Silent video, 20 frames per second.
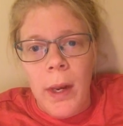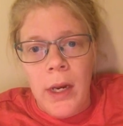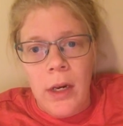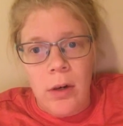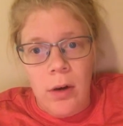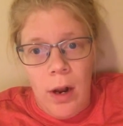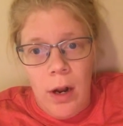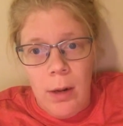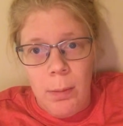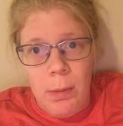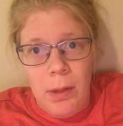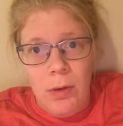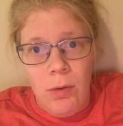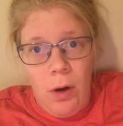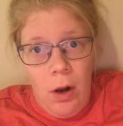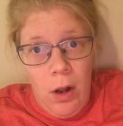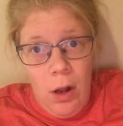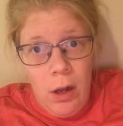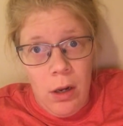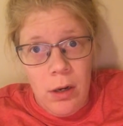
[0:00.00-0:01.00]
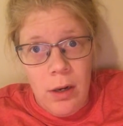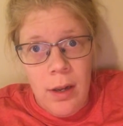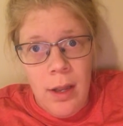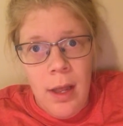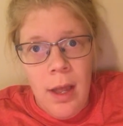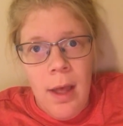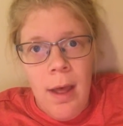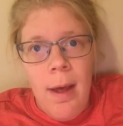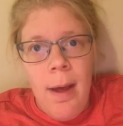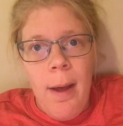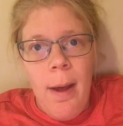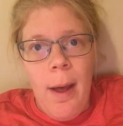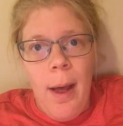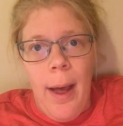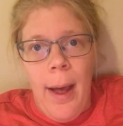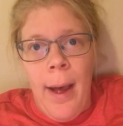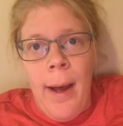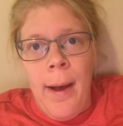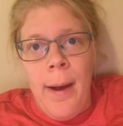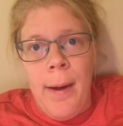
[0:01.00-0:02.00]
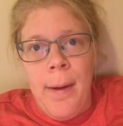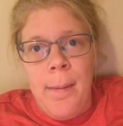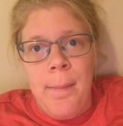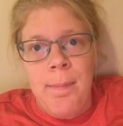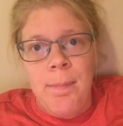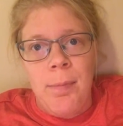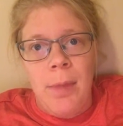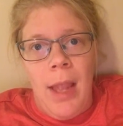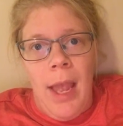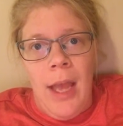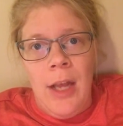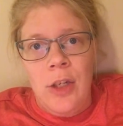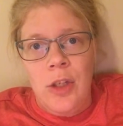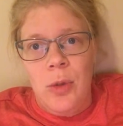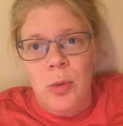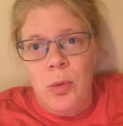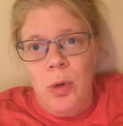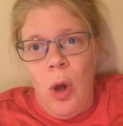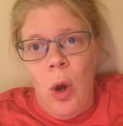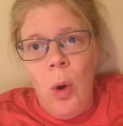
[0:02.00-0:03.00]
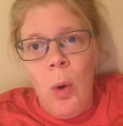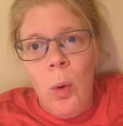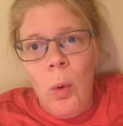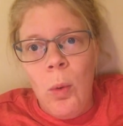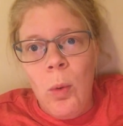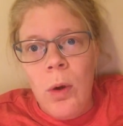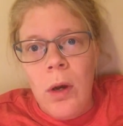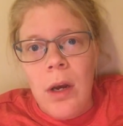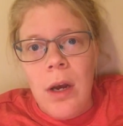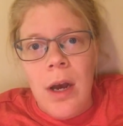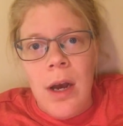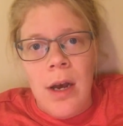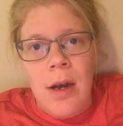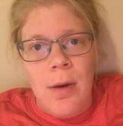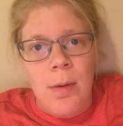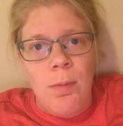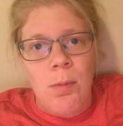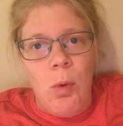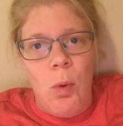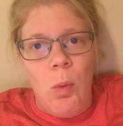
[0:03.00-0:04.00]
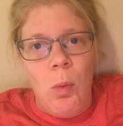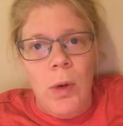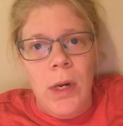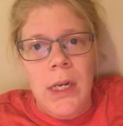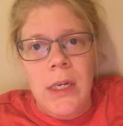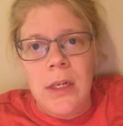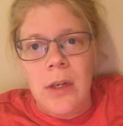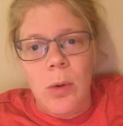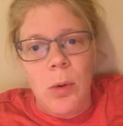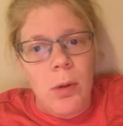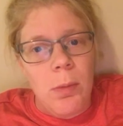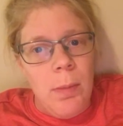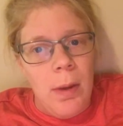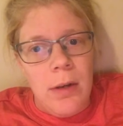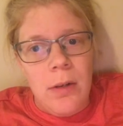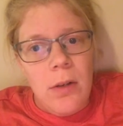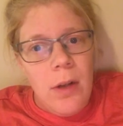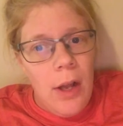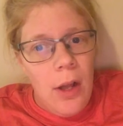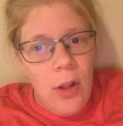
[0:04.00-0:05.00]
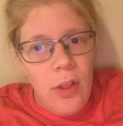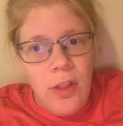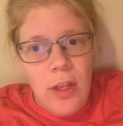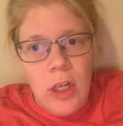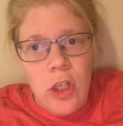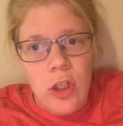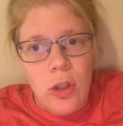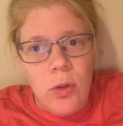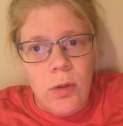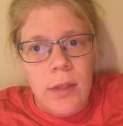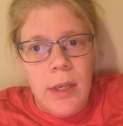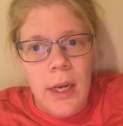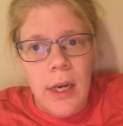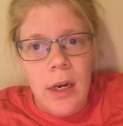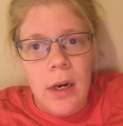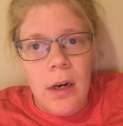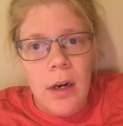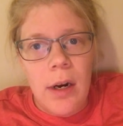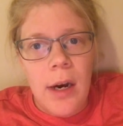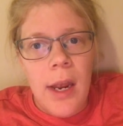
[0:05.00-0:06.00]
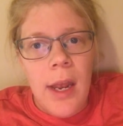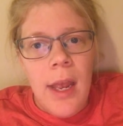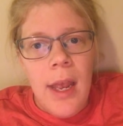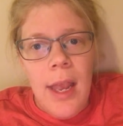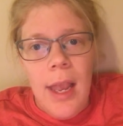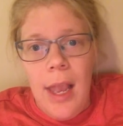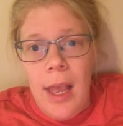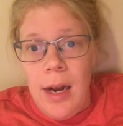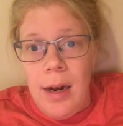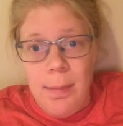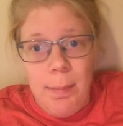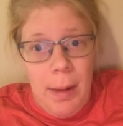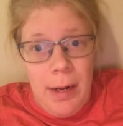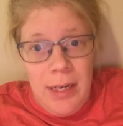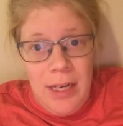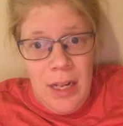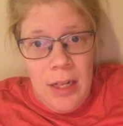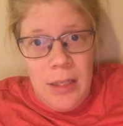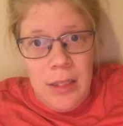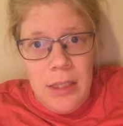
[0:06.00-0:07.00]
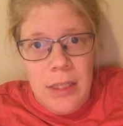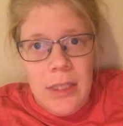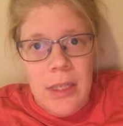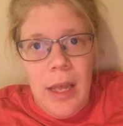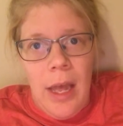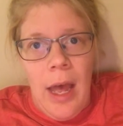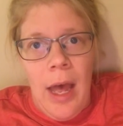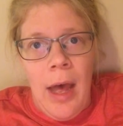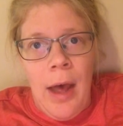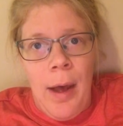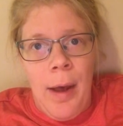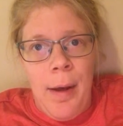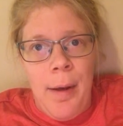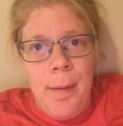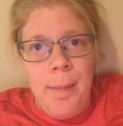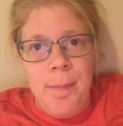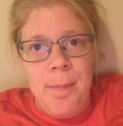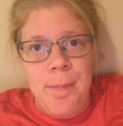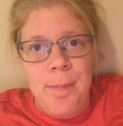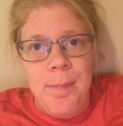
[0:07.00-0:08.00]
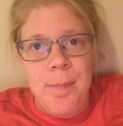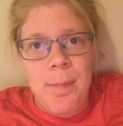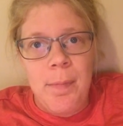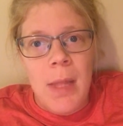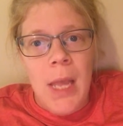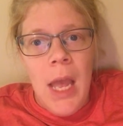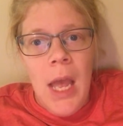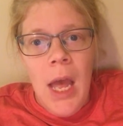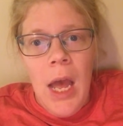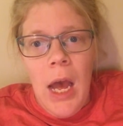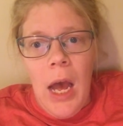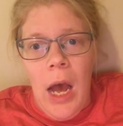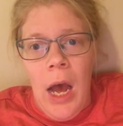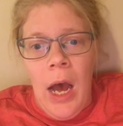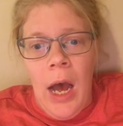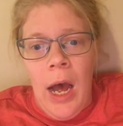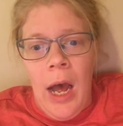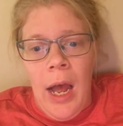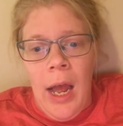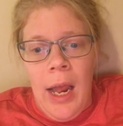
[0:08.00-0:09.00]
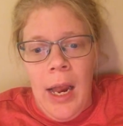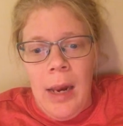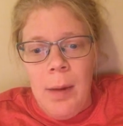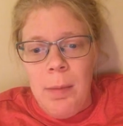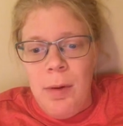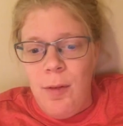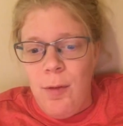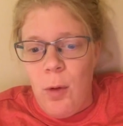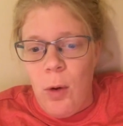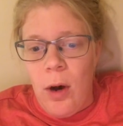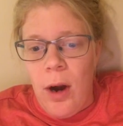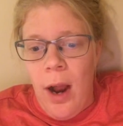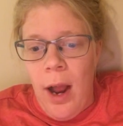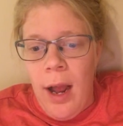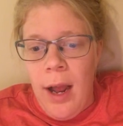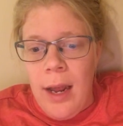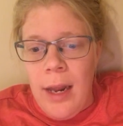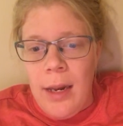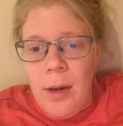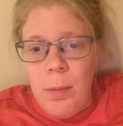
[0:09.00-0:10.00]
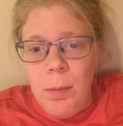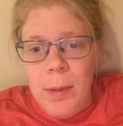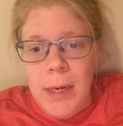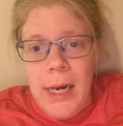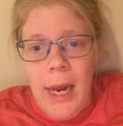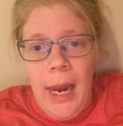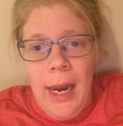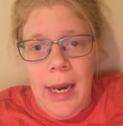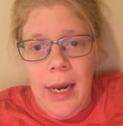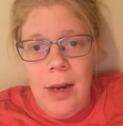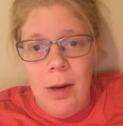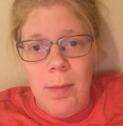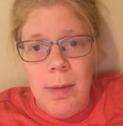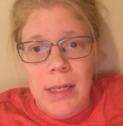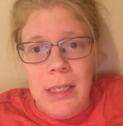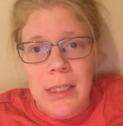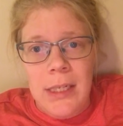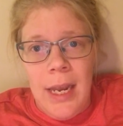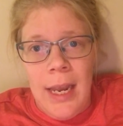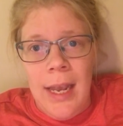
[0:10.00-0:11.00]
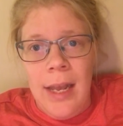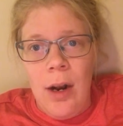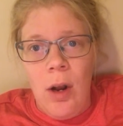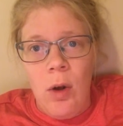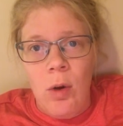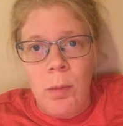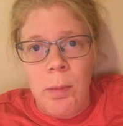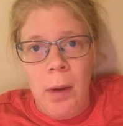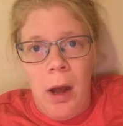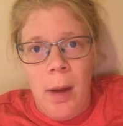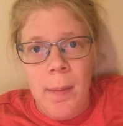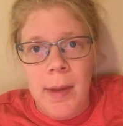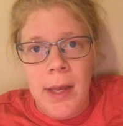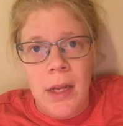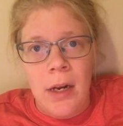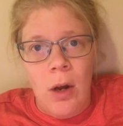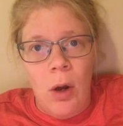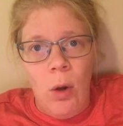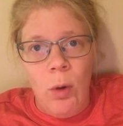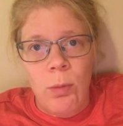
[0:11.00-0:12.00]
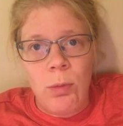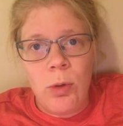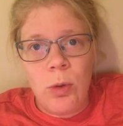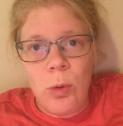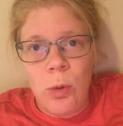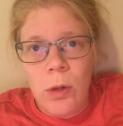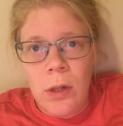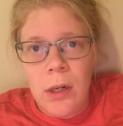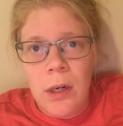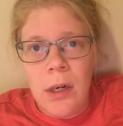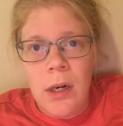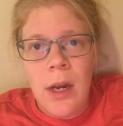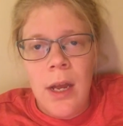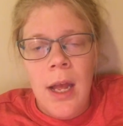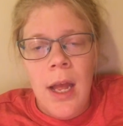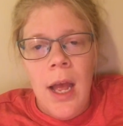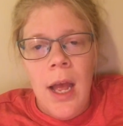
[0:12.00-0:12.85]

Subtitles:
incredibly wrong. As you know, we deal with mental health issues here in abundance. Before I became a stay-at-home mama and a homeschooler,